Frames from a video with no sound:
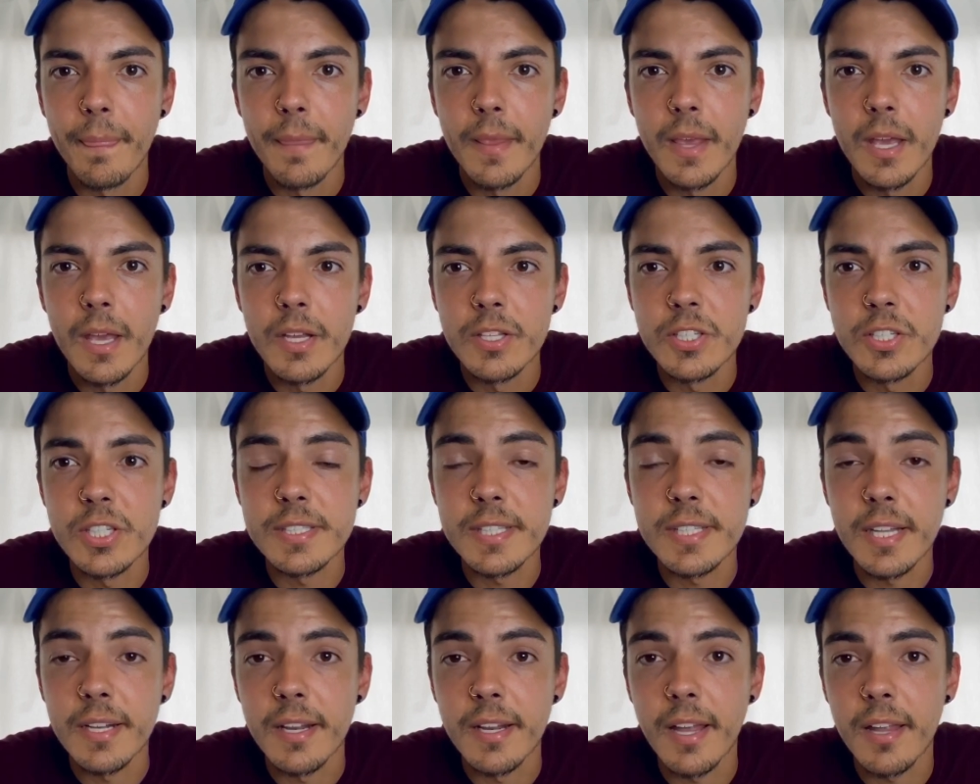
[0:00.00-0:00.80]
Just
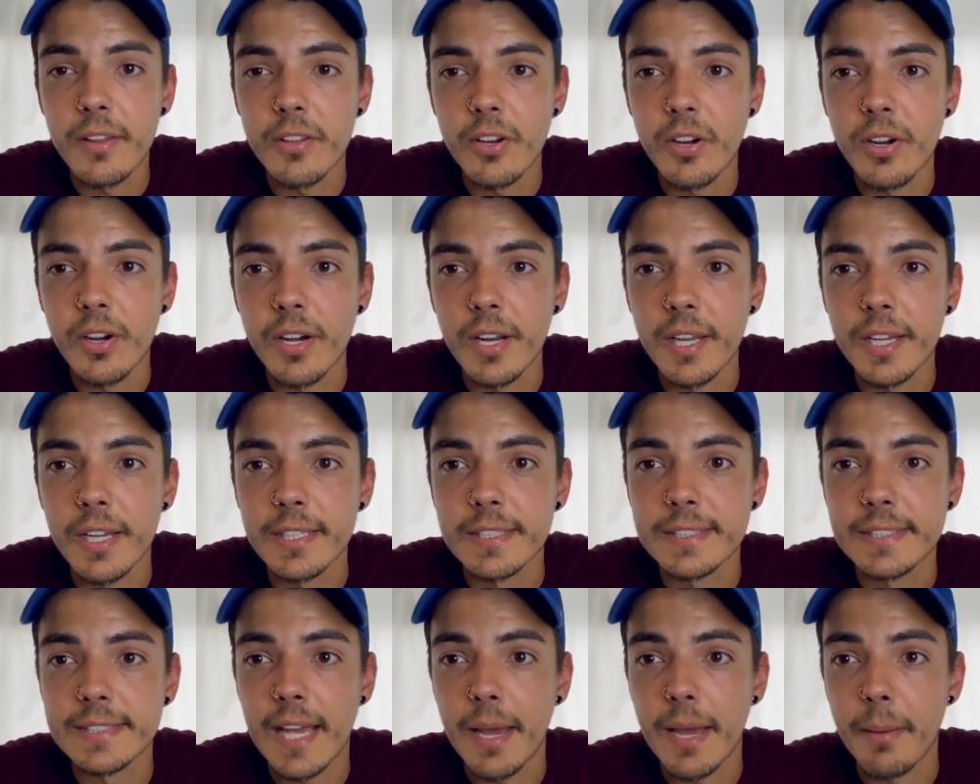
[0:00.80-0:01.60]
another
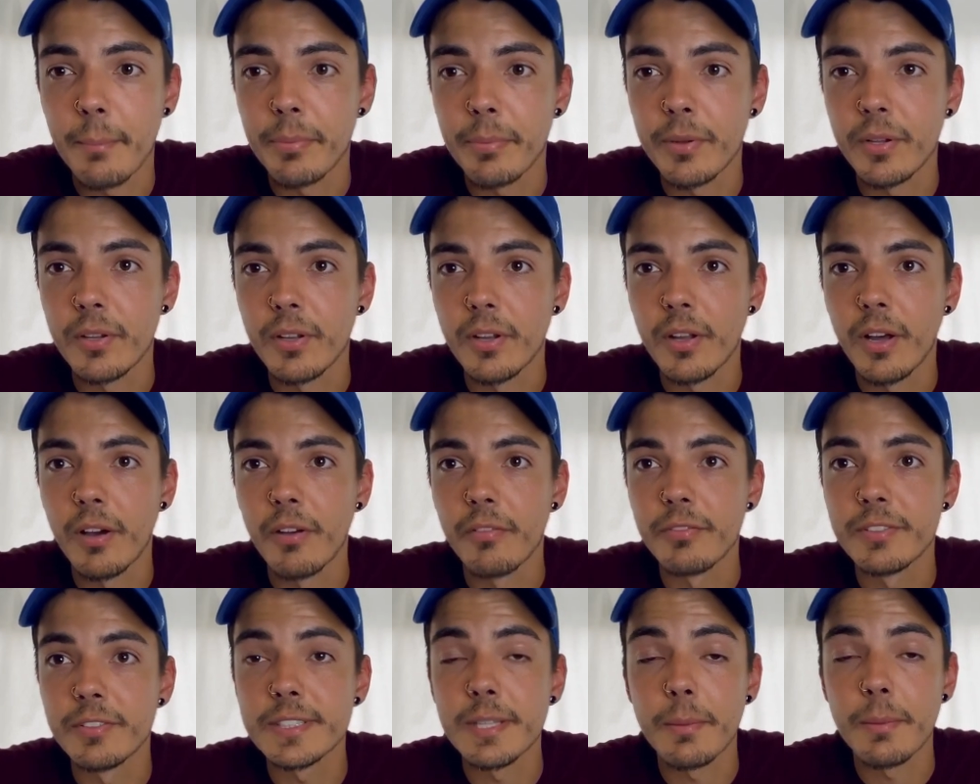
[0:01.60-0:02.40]
example of
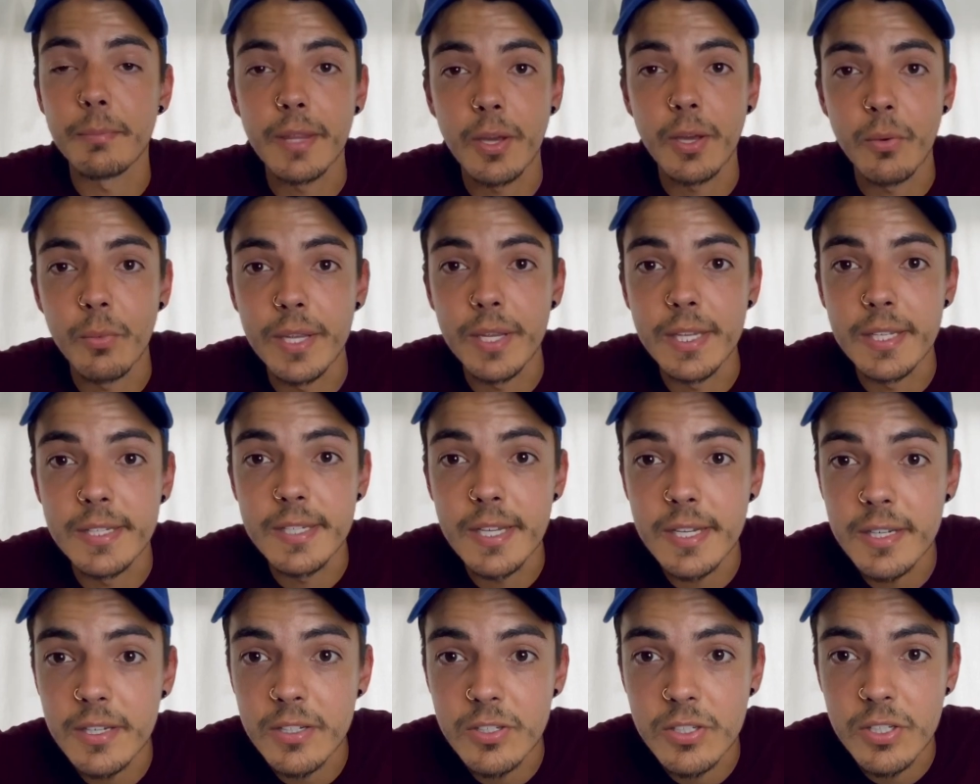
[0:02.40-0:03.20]
something we
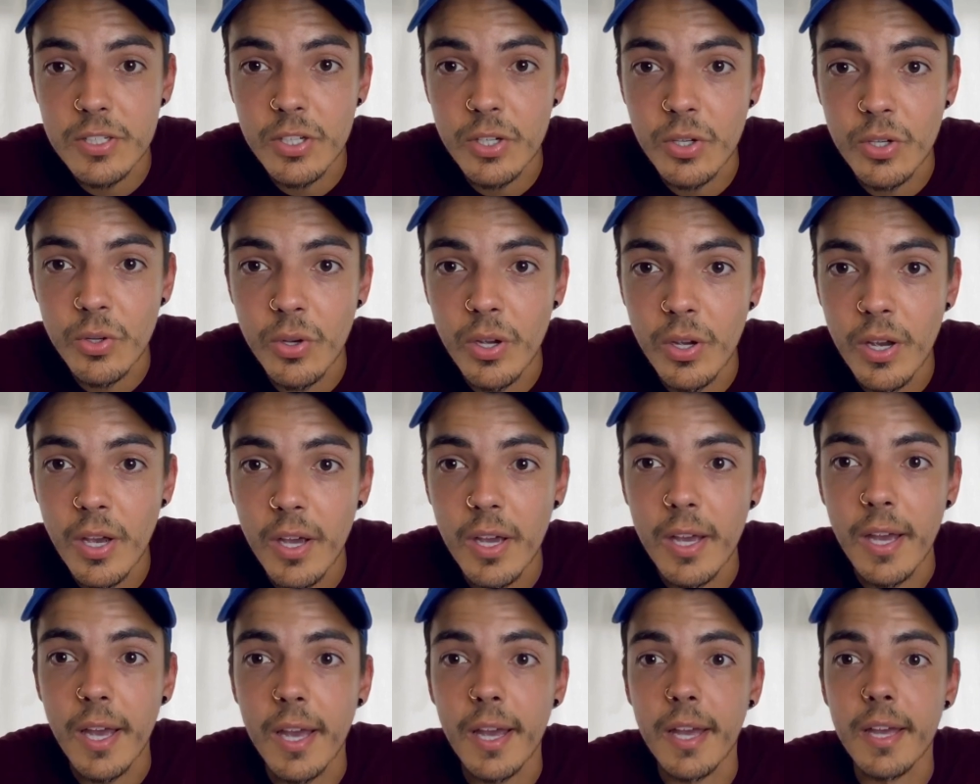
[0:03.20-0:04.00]
didn't do,
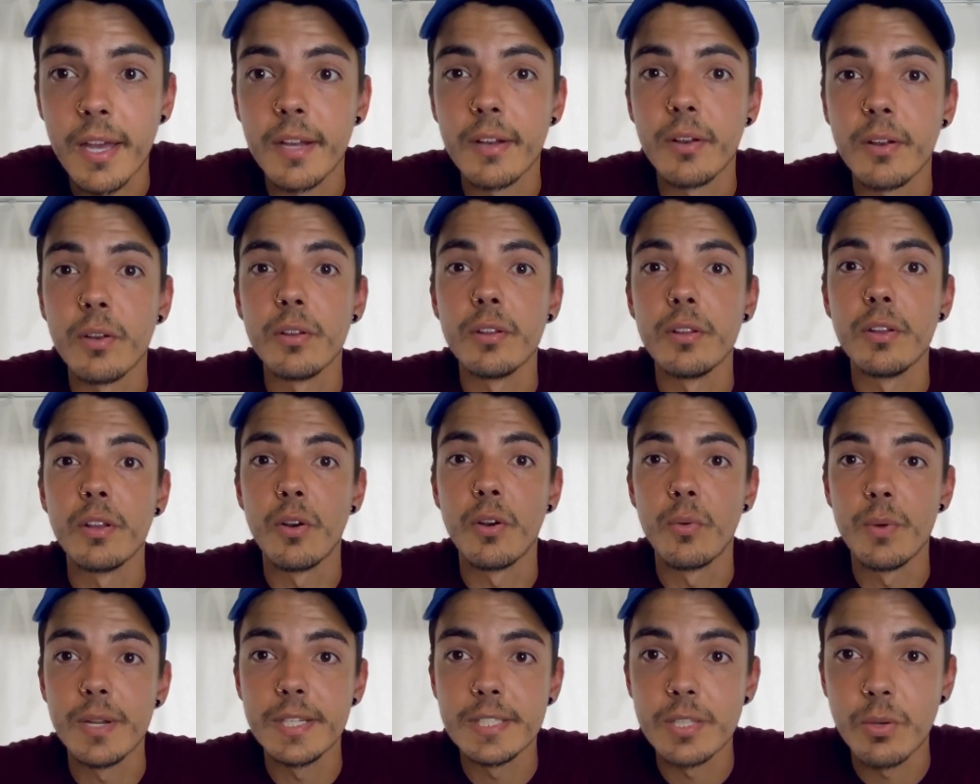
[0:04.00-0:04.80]
and the
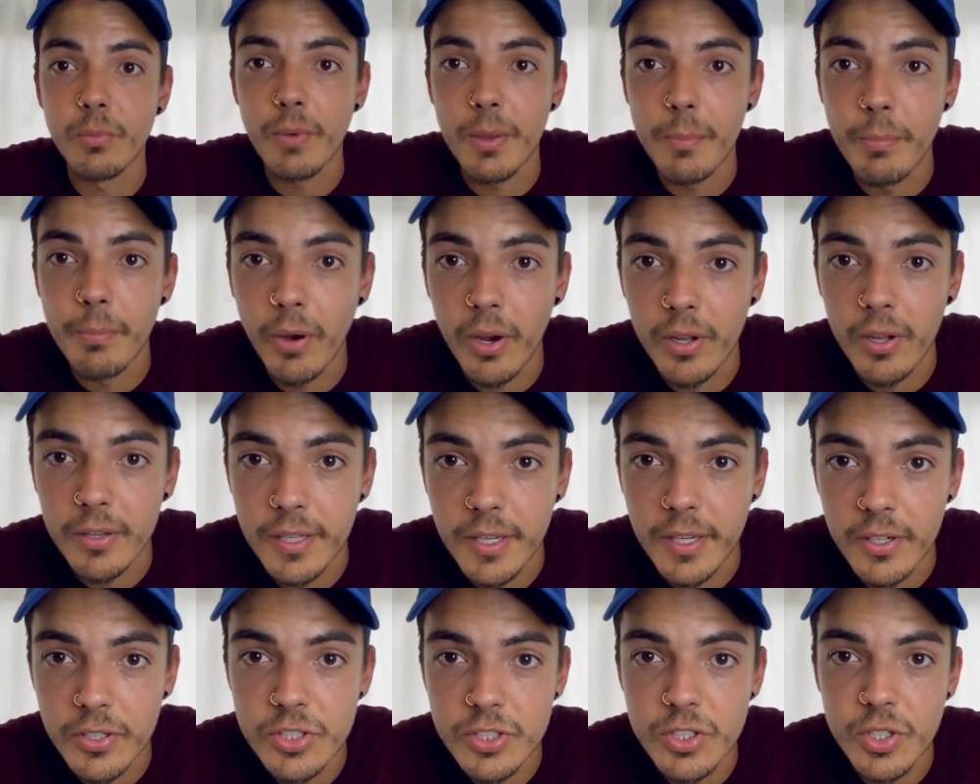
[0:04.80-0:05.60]
reason we bought the
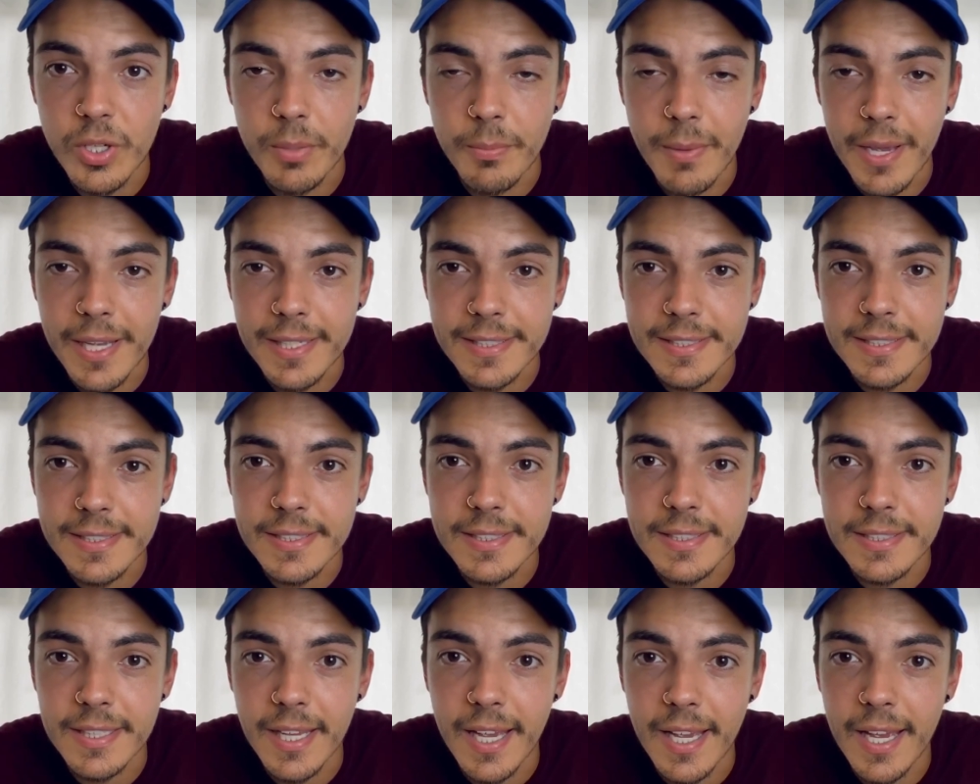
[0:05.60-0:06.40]
Airstream
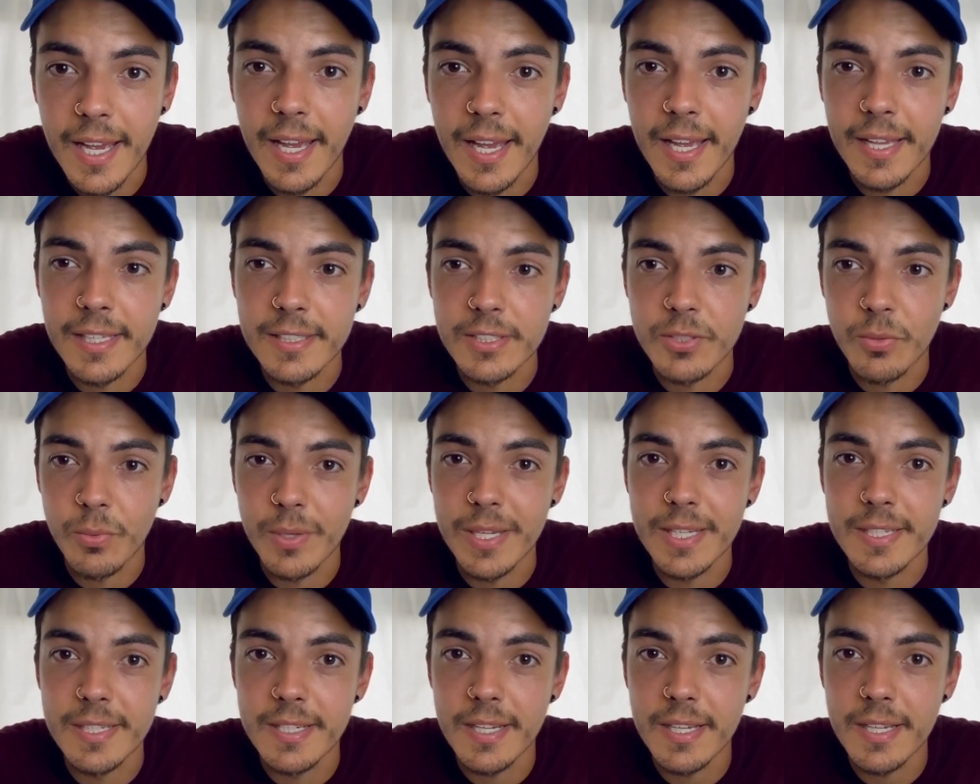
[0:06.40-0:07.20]
as we
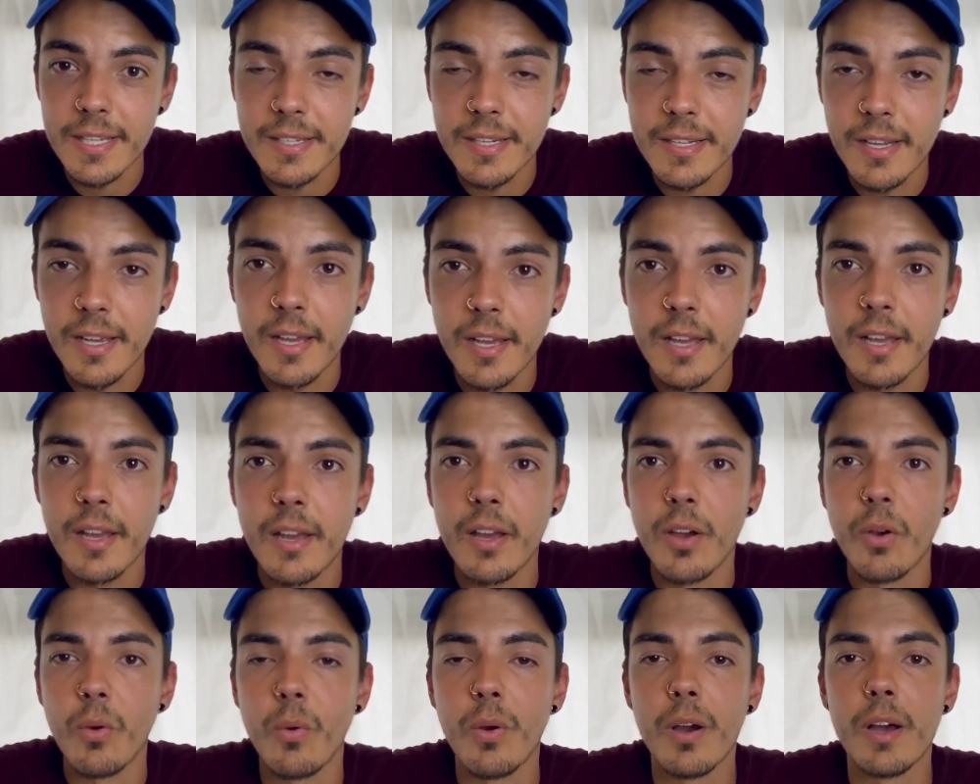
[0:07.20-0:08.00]
did
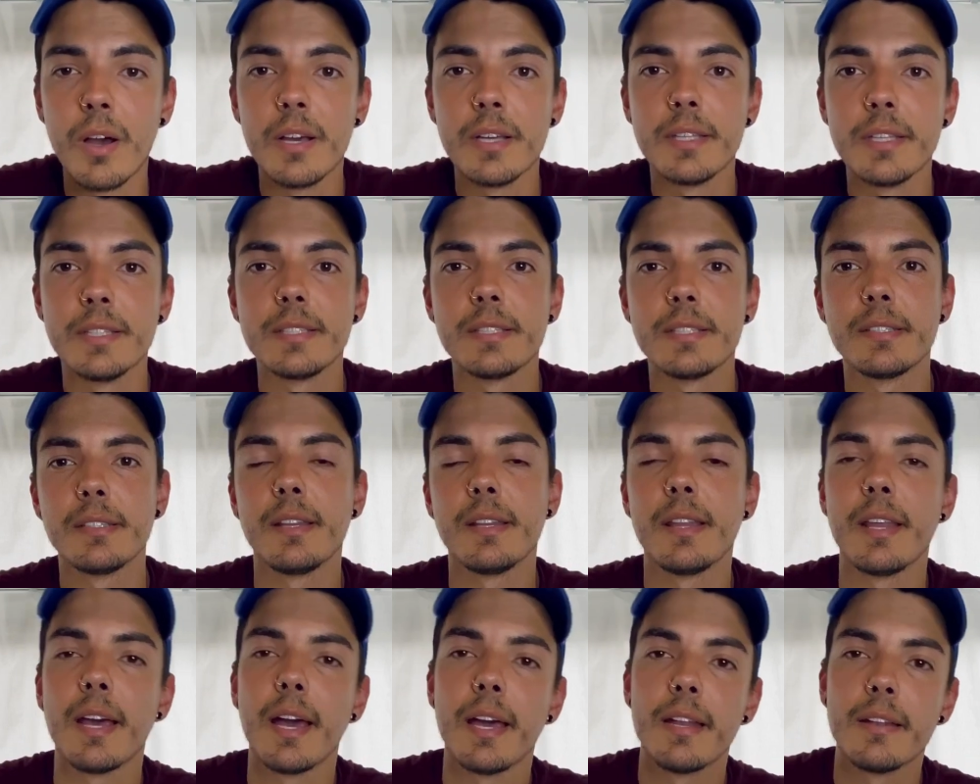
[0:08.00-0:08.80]
was
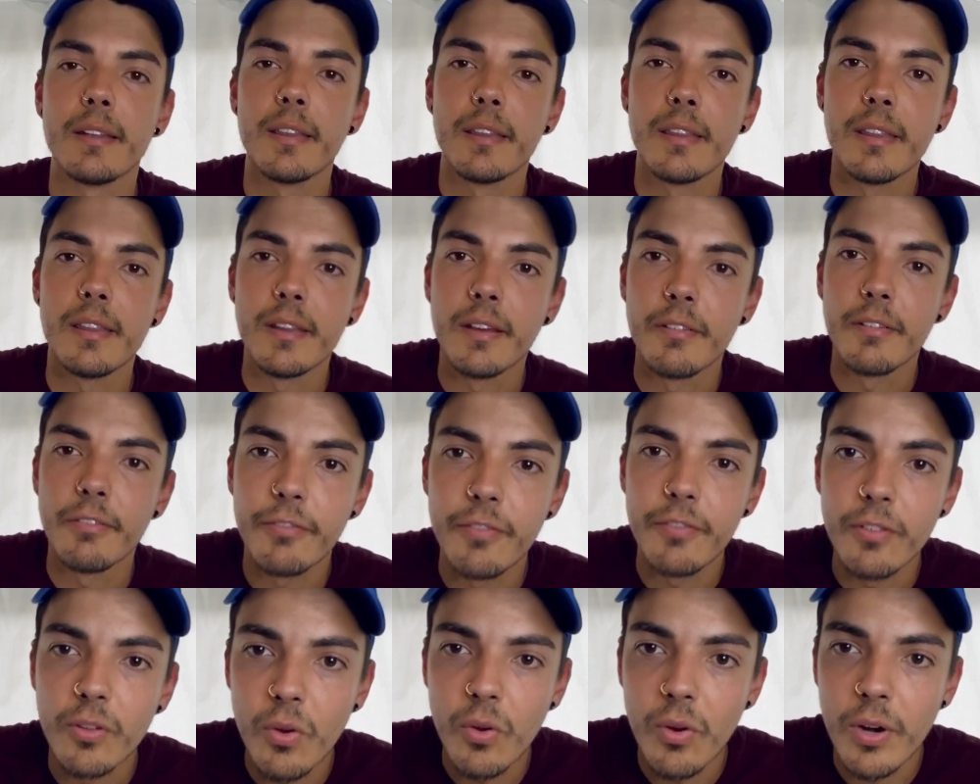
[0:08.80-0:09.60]
that the
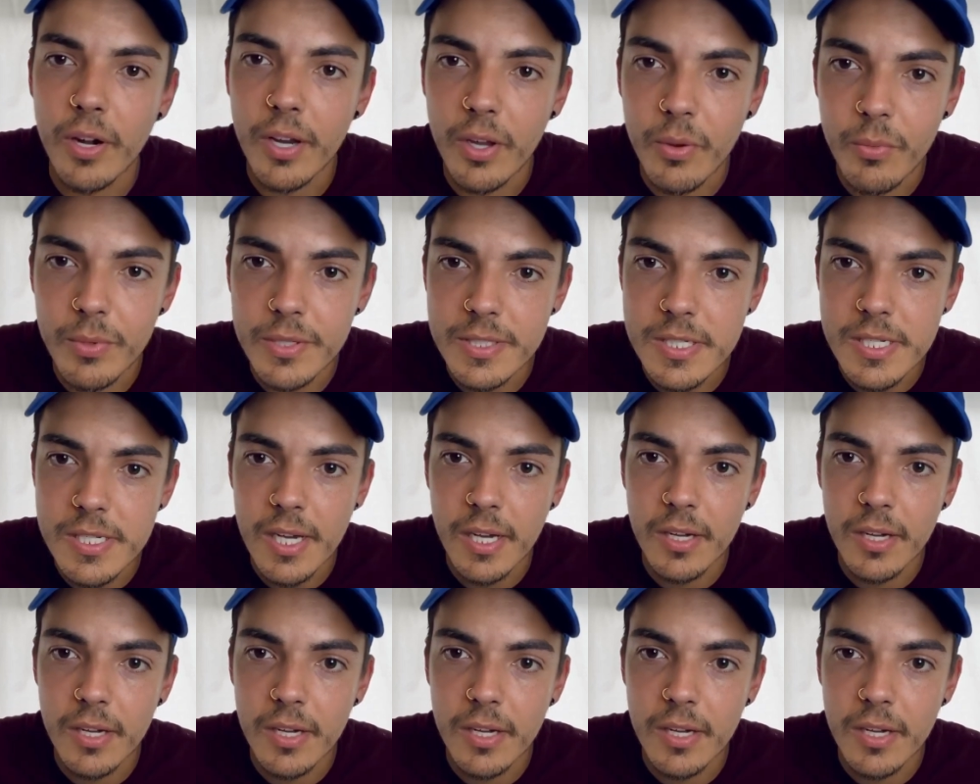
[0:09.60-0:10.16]
flooring was done